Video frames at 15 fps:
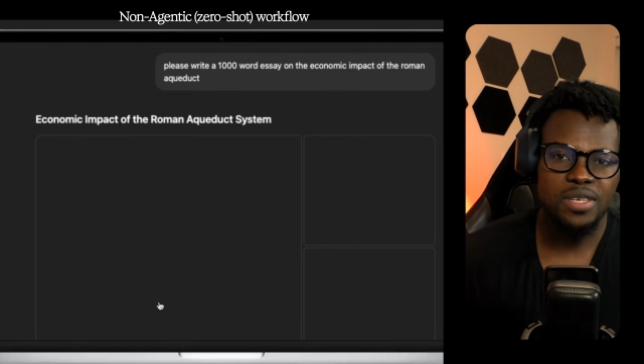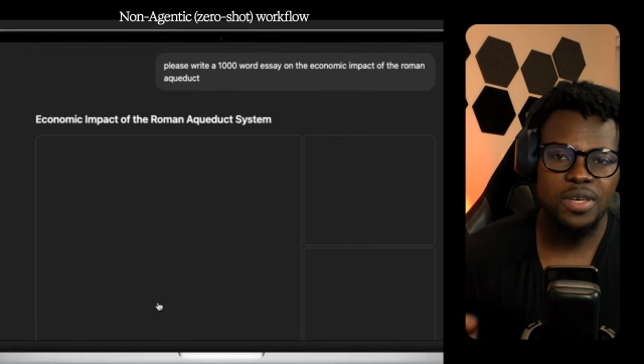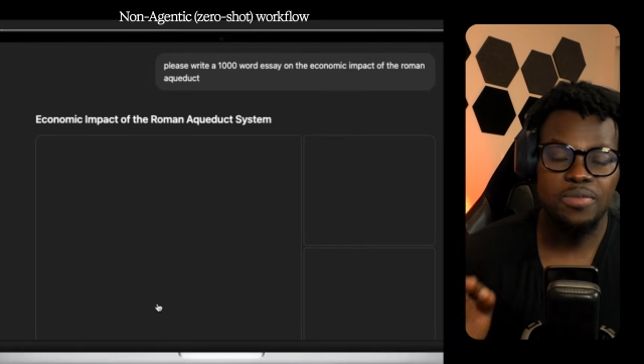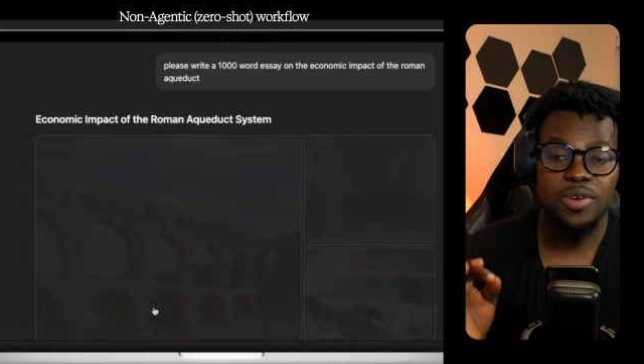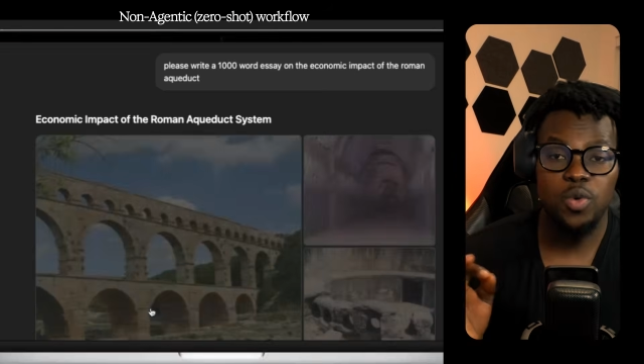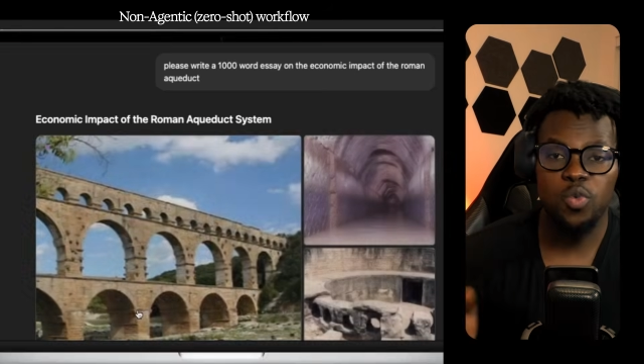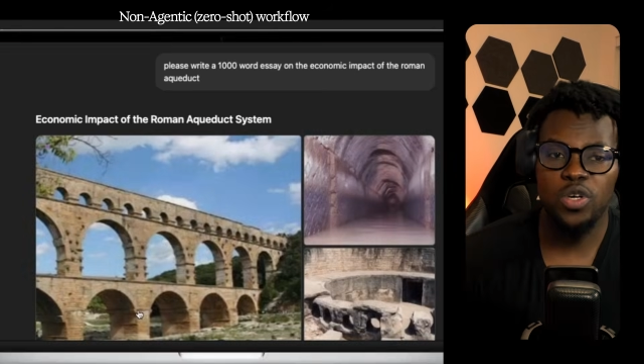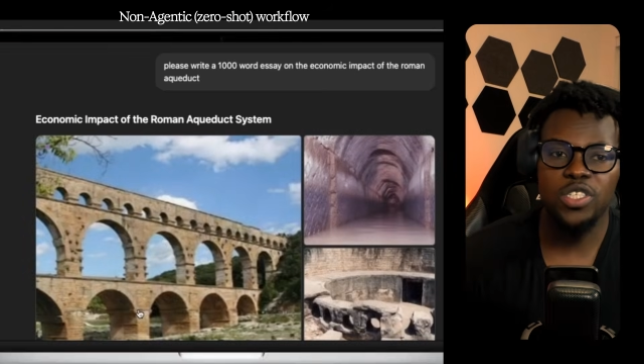You
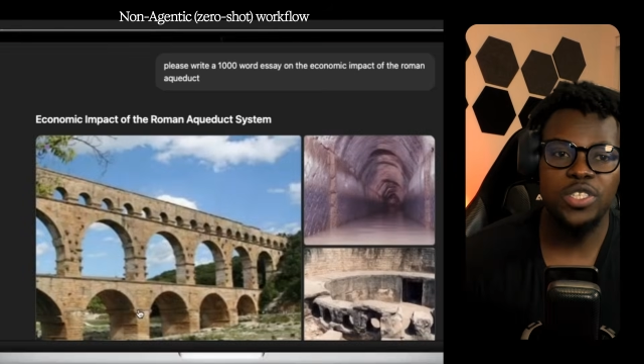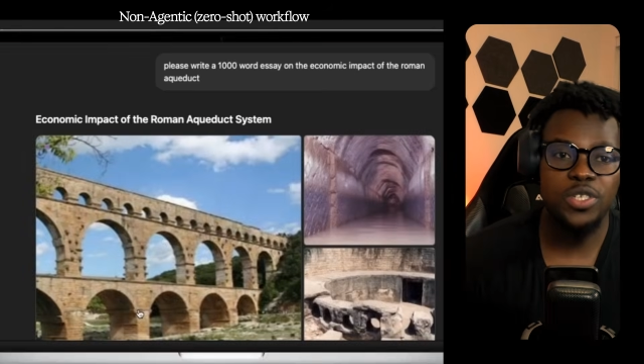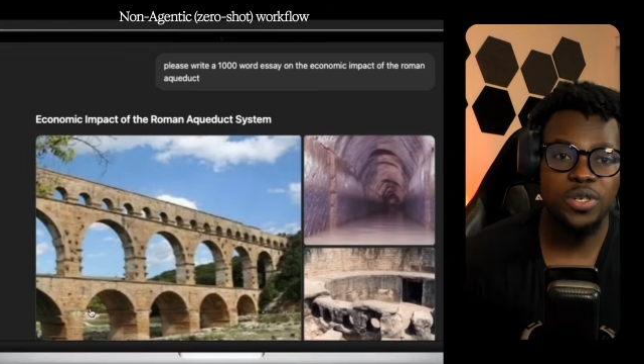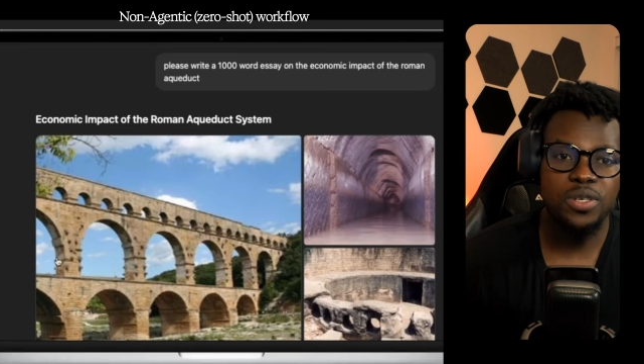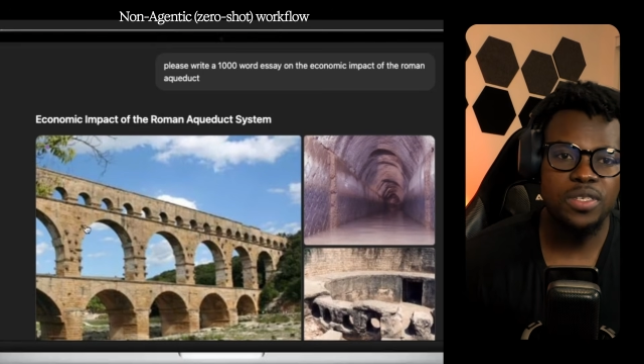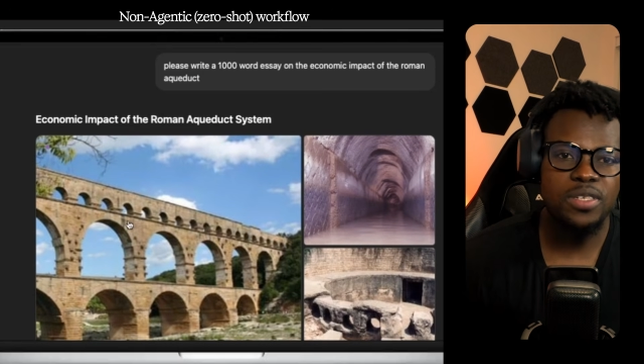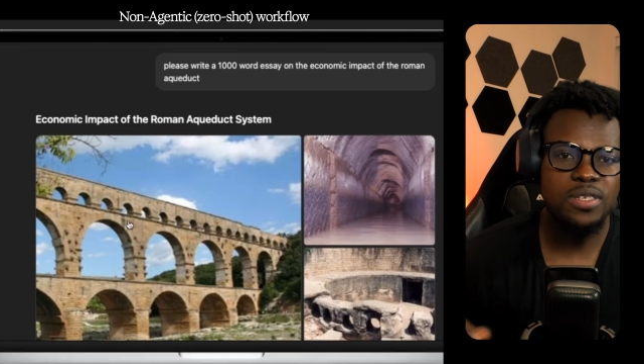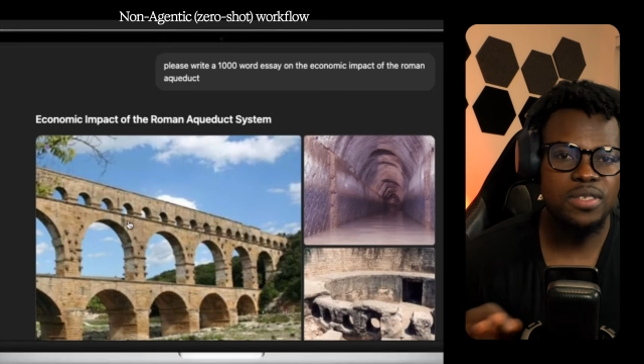give a
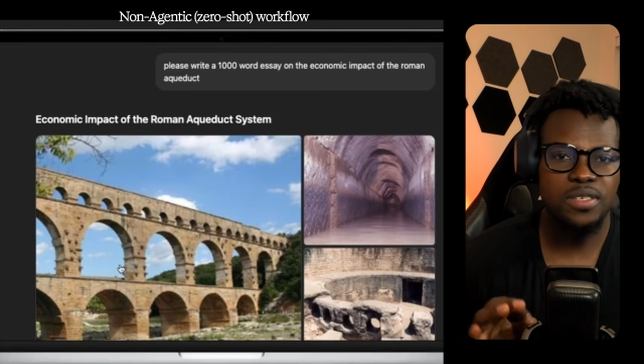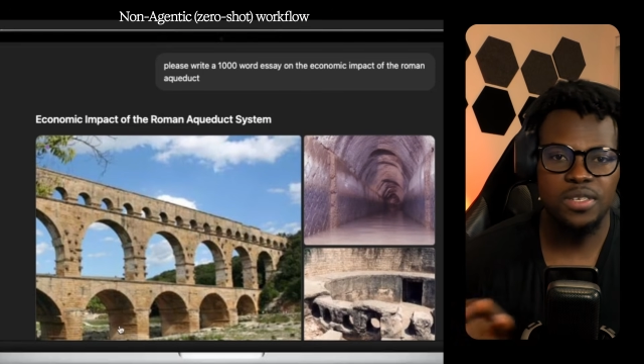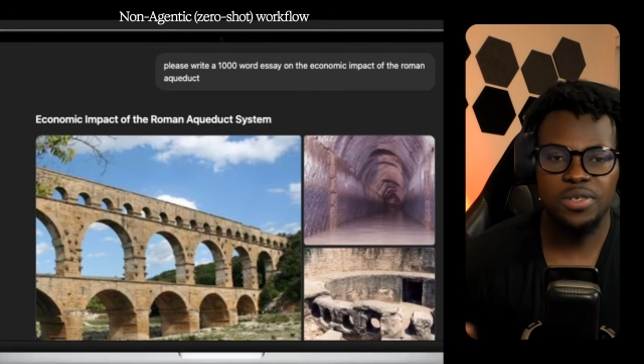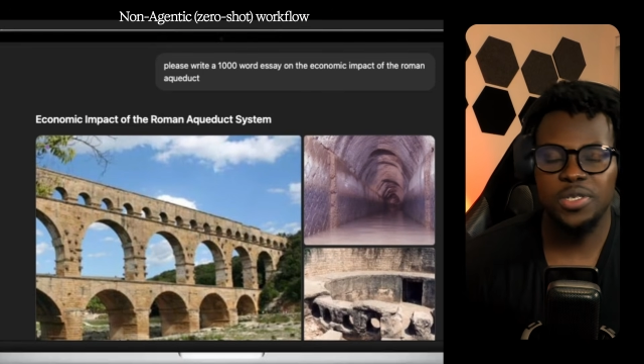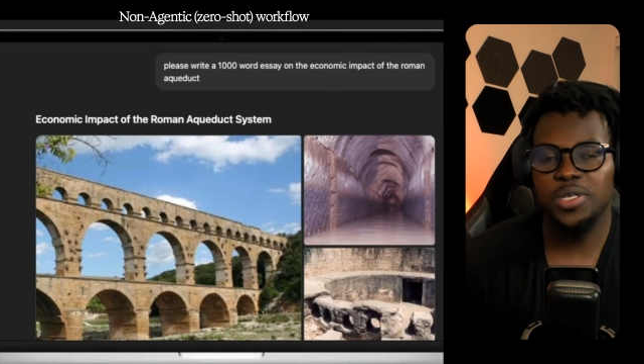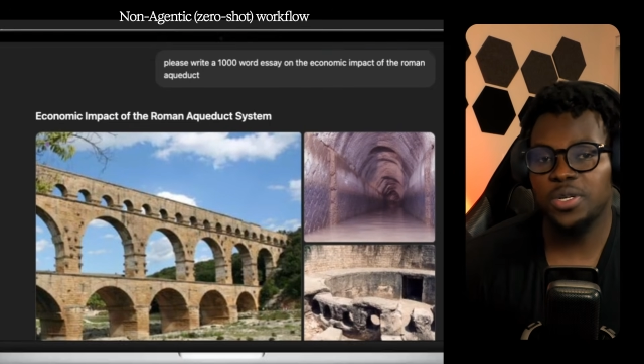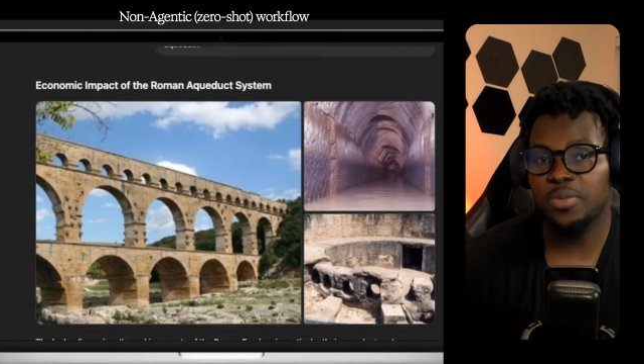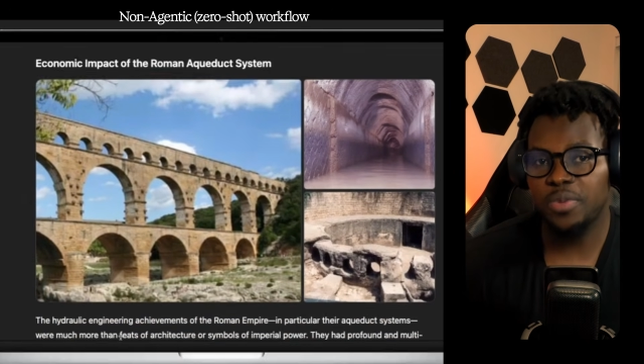one-shot, a
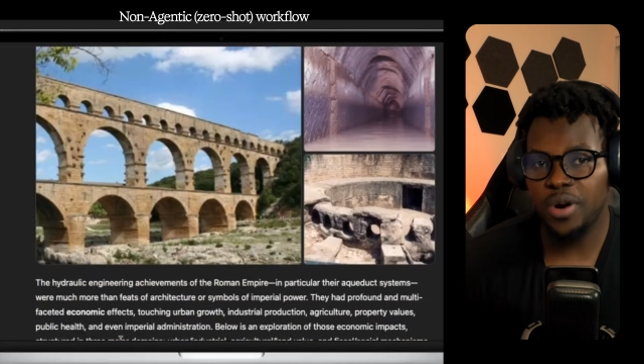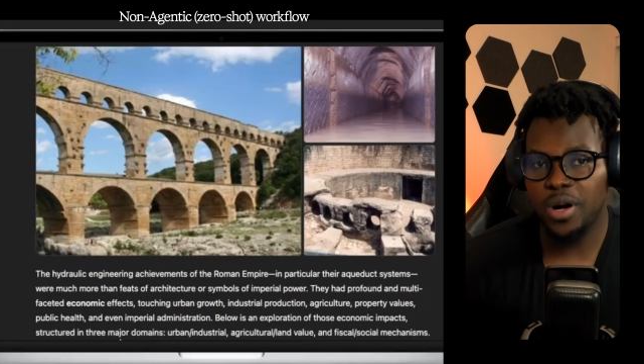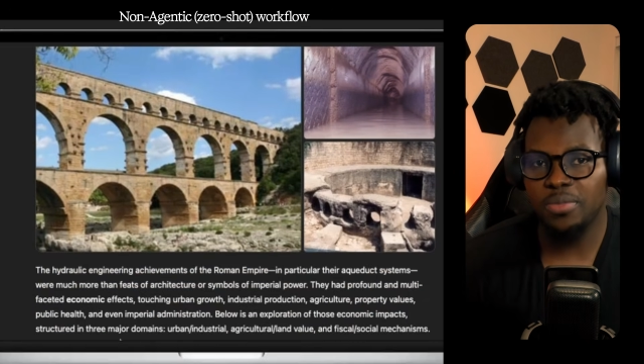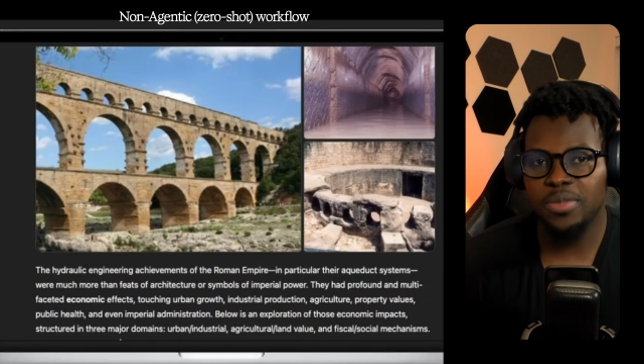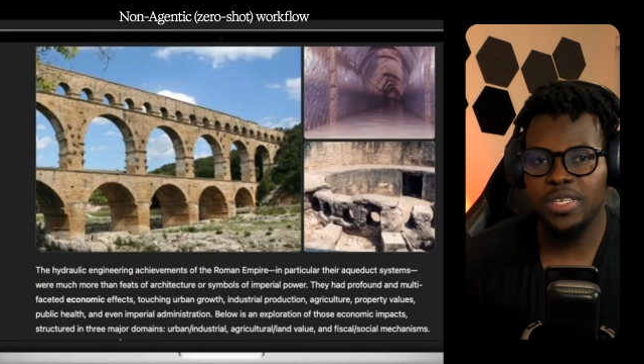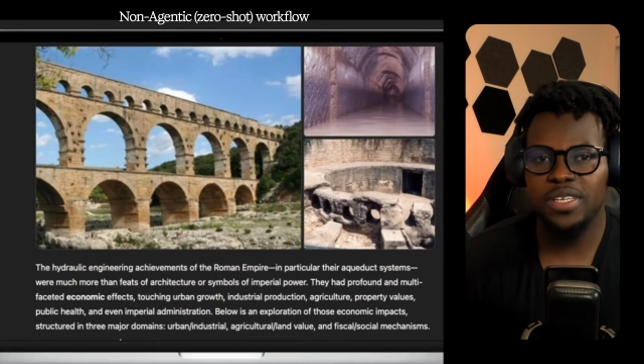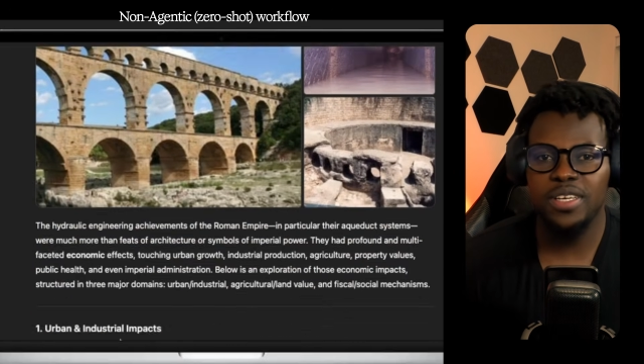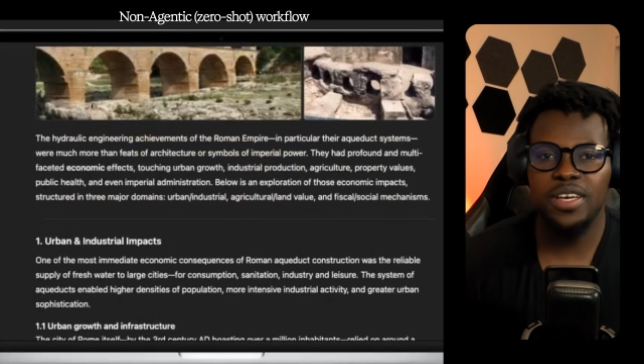zero-shot
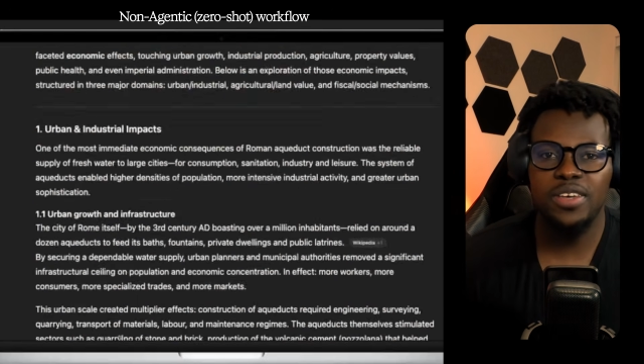prompt,